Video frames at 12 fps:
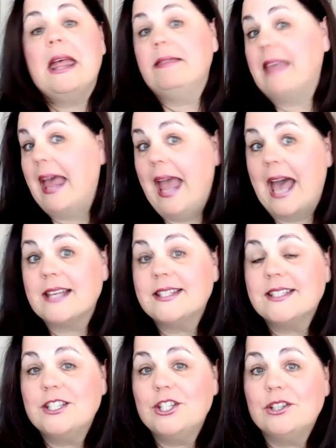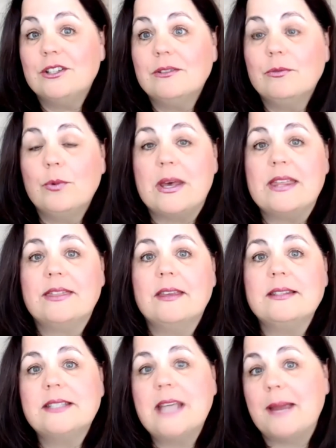that has to deal with
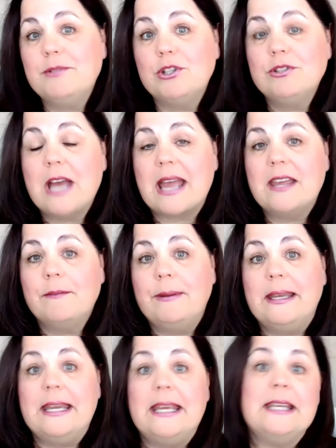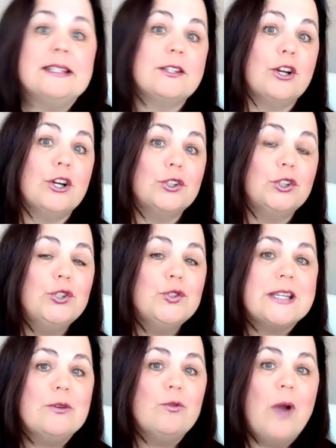type 2 diabetes or
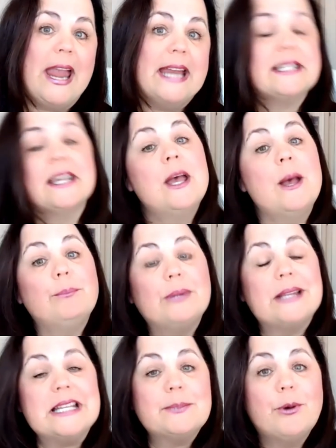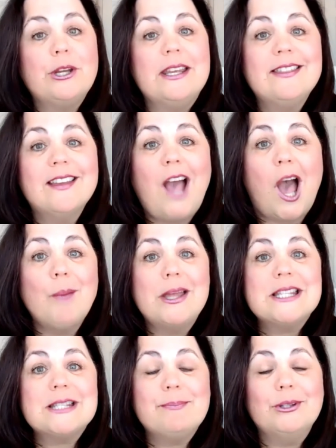losing weight, please put it in the
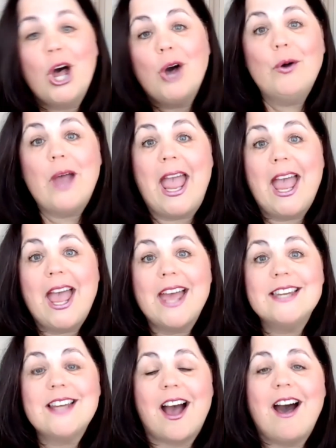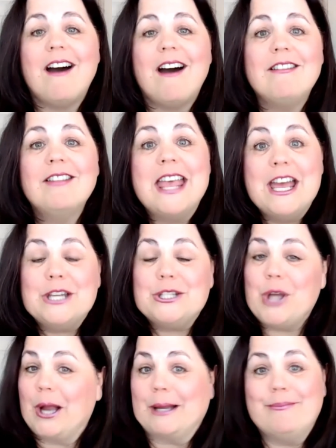comments below and I'll
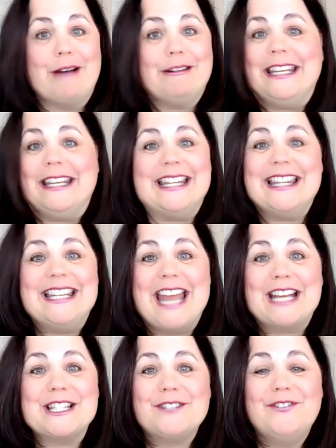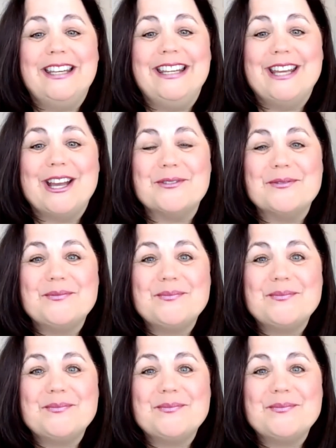talk about it in the next video.